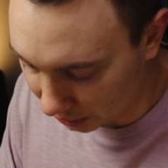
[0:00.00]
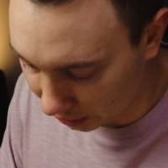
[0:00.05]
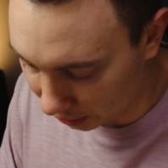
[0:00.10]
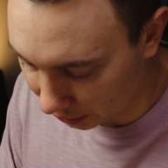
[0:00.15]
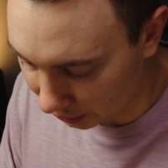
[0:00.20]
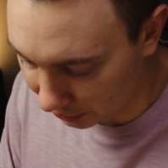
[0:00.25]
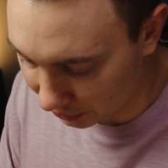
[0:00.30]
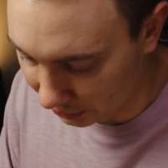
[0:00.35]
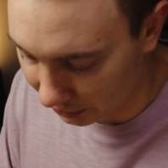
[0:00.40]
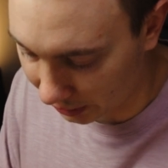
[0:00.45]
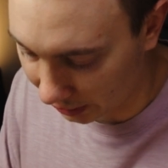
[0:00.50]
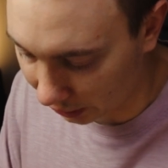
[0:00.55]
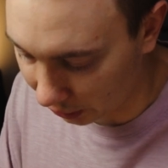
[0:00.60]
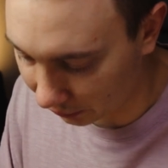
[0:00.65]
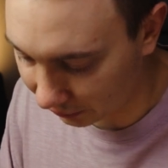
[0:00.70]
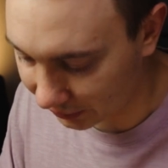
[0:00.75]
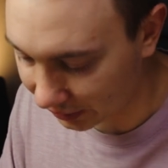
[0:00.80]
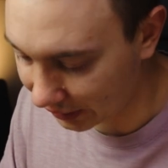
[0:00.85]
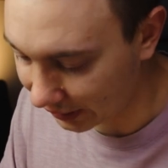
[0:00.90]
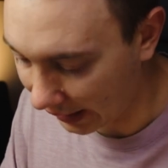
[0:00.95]
here instead
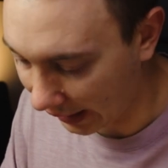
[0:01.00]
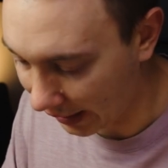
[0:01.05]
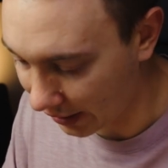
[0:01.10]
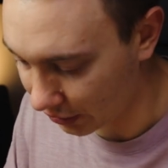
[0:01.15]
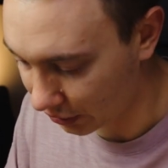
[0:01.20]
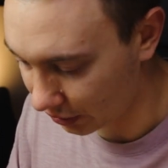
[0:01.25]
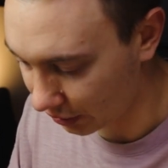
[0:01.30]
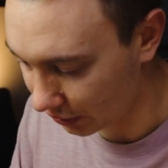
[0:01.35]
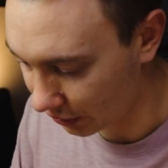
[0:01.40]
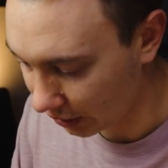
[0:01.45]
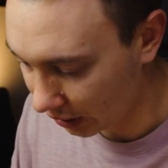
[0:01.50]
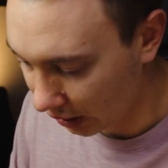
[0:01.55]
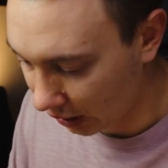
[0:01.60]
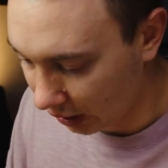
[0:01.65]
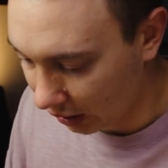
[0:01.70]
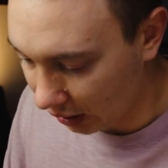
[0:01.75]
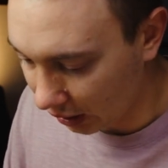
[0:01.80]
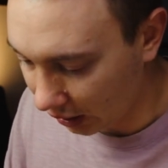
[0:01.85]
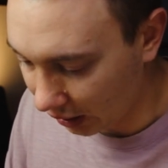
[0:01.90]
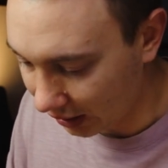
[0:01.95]
of the dashes.
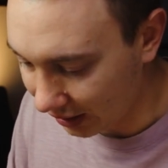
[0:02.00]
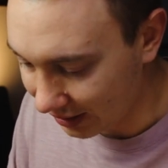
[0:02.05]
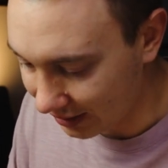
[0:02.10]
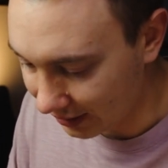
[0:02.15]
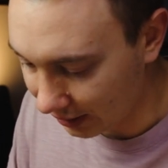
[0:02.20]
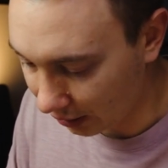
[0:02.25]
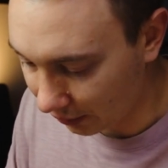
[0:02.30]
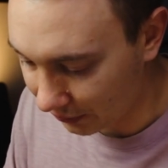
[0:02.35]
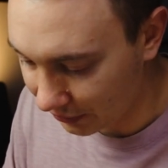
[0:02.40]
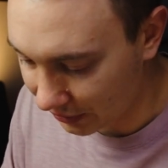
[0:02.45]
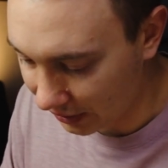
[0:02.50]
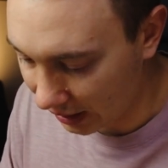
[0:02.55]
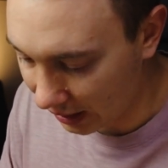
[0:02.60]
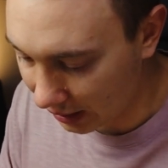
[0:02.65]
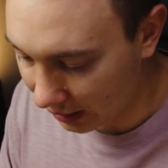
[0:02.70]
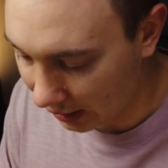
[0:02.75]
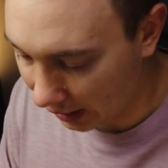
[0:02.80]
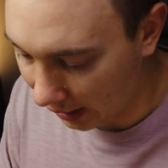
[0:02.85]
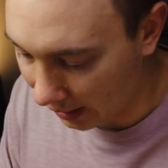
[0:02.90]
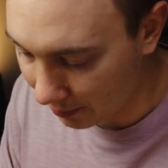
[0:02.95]
Instead of
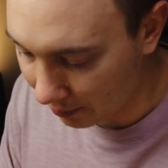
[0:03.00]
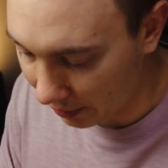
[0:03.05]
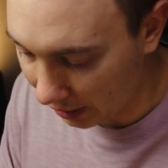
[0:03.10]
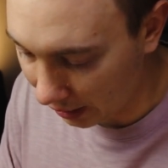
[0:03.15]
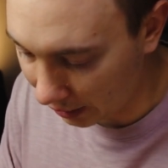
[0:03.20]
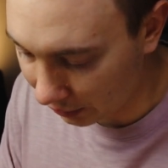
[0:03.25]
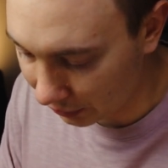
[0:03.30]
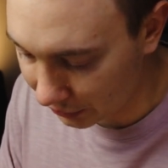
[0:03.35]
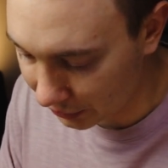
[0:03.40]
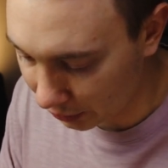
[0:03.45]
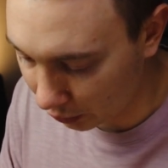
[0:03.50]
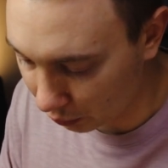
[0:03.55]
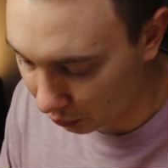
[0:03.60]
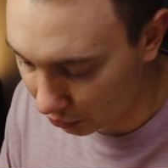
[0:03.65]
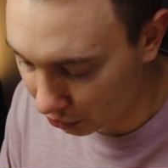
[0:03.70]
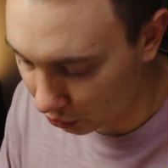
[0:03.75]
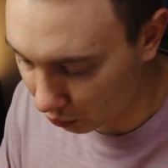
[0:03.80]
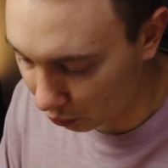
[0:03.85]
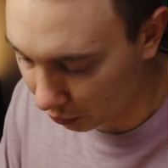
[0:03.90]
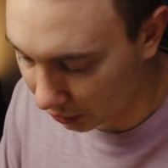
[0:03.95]
saying I'm Elsa,
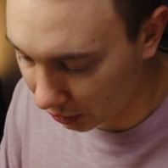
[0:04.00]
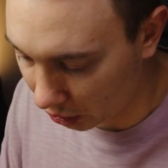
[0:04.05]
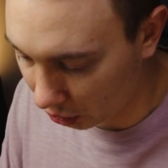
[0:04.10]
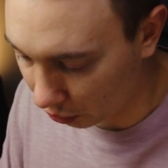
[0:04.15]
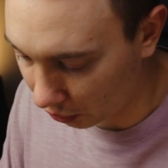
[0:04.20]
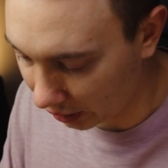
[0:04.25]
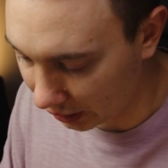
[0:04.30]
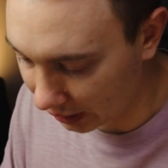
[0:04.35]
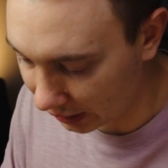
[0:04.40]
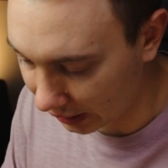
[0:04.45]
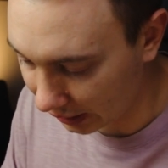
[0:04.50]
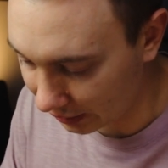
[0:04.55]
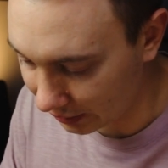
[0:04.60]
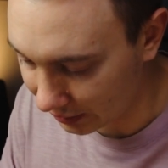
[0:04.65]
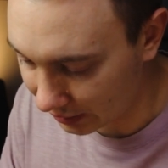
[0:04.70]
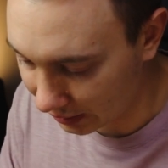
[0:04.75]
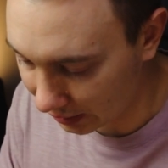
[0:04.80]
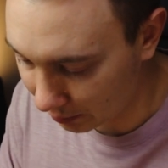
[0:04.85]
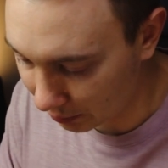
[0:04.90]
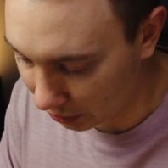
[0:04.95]
which we already can see